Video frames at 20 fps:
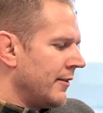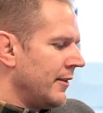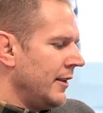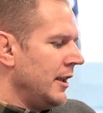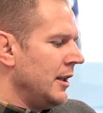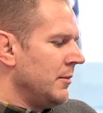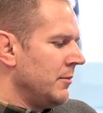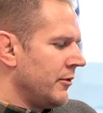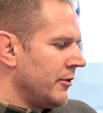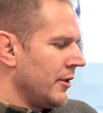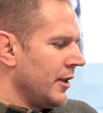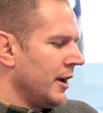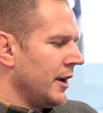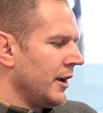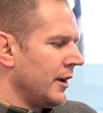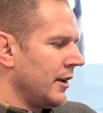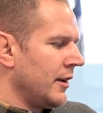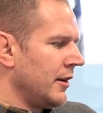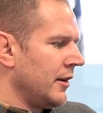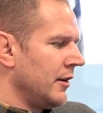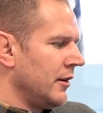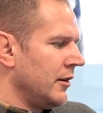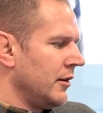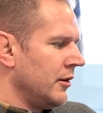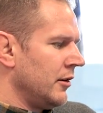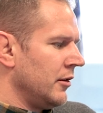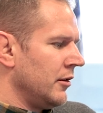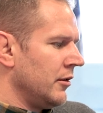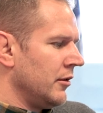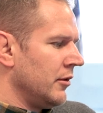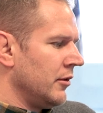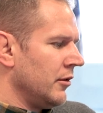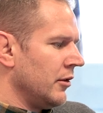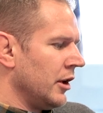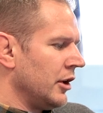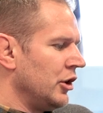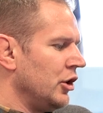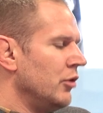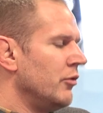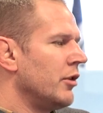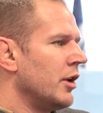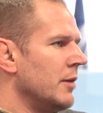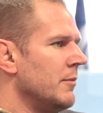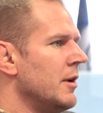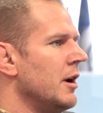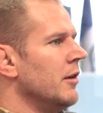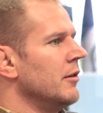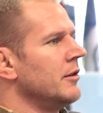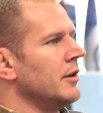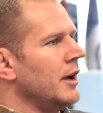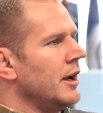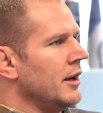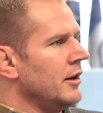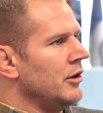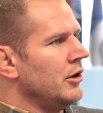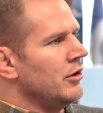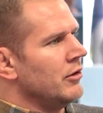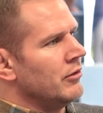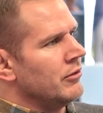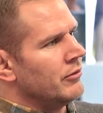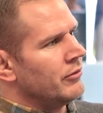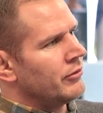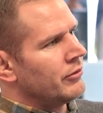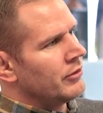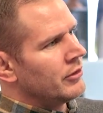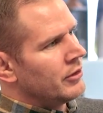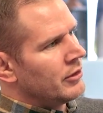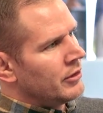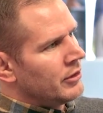seems like you've come out and you've